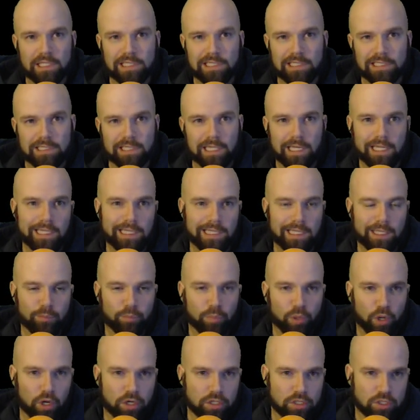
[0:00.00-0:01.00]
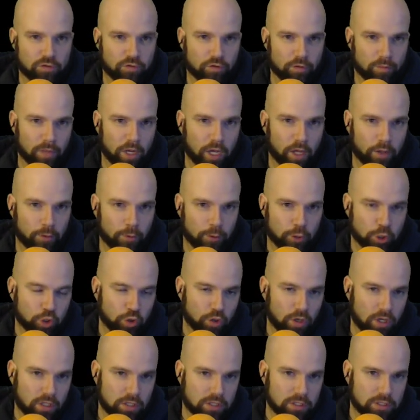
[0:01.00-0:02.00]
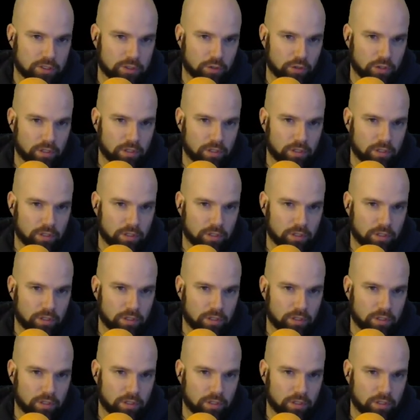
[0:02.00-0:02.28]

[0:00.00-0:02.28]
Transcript: taking parts from other trucks